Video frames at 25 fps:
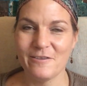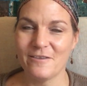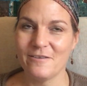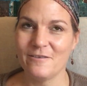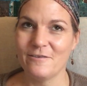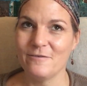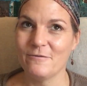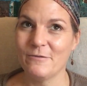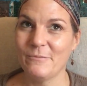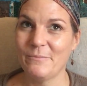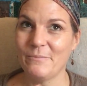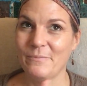and
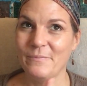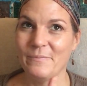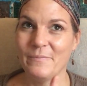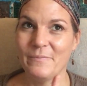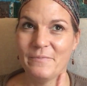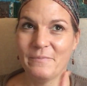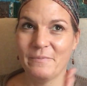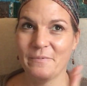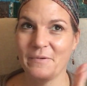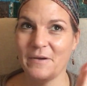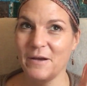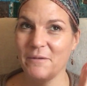there's
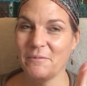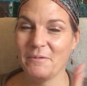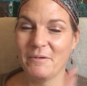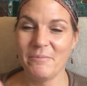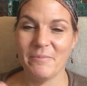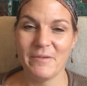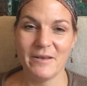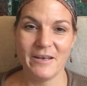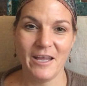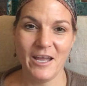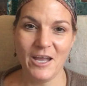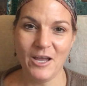probably
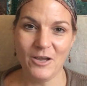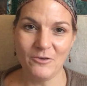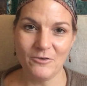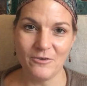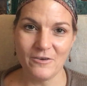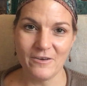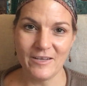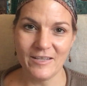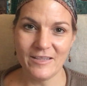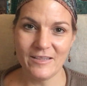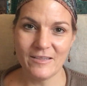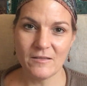been
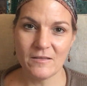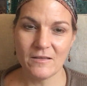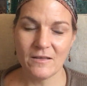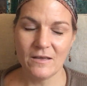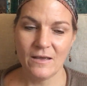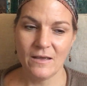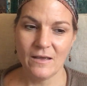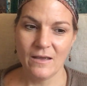hundreds,